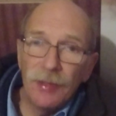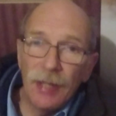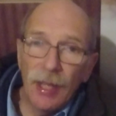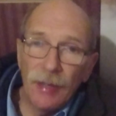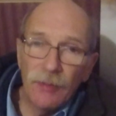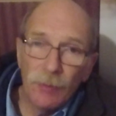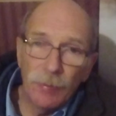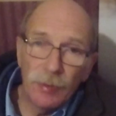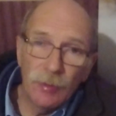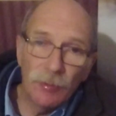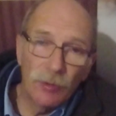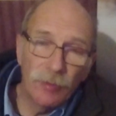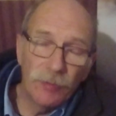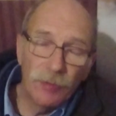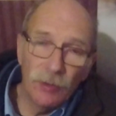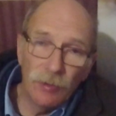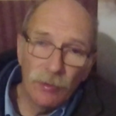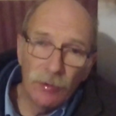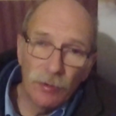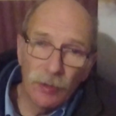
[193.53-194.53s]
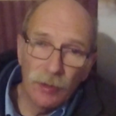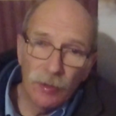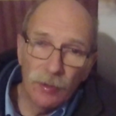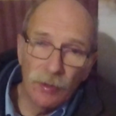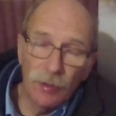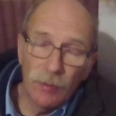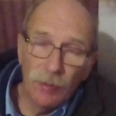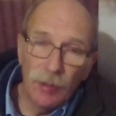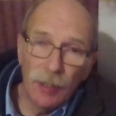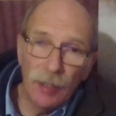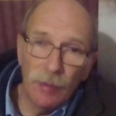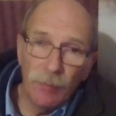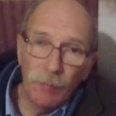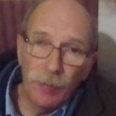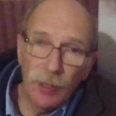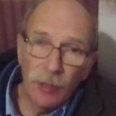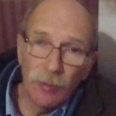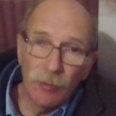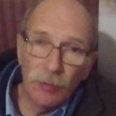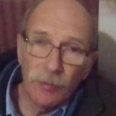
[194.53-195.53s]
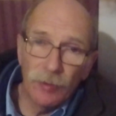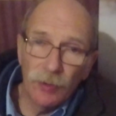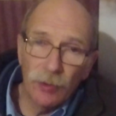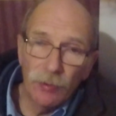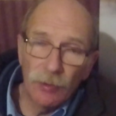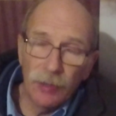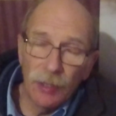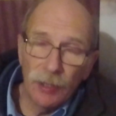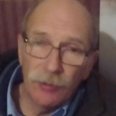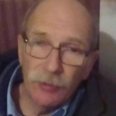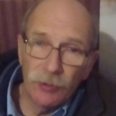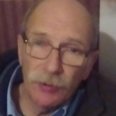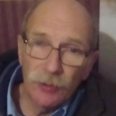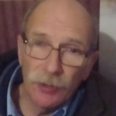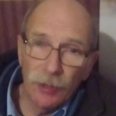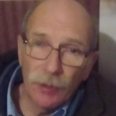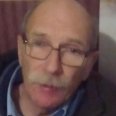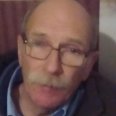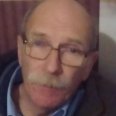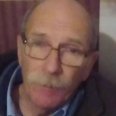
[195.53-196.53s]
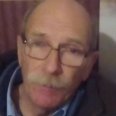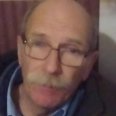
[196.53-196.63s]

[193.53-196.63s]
never been refuted in peer-reviewed literature.